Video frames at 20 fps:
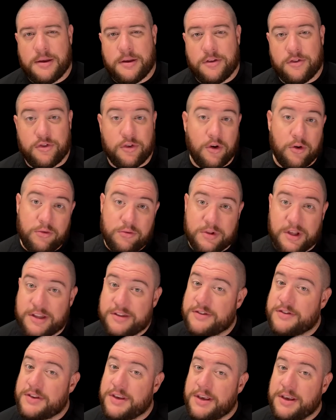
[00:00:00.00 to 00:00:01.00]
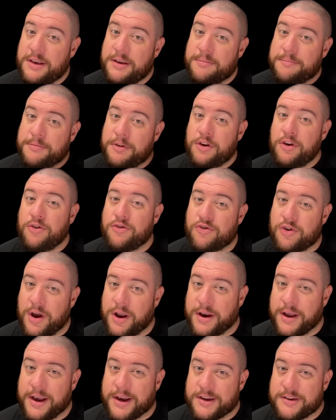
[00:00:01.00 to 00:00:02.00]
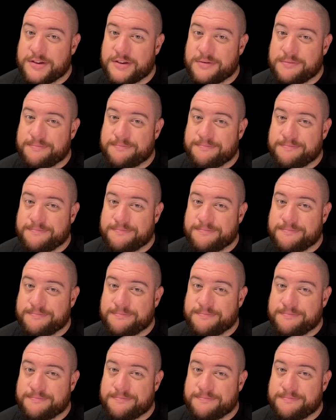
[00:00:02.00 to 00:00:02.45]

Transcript: So let's see the Neutron Hex.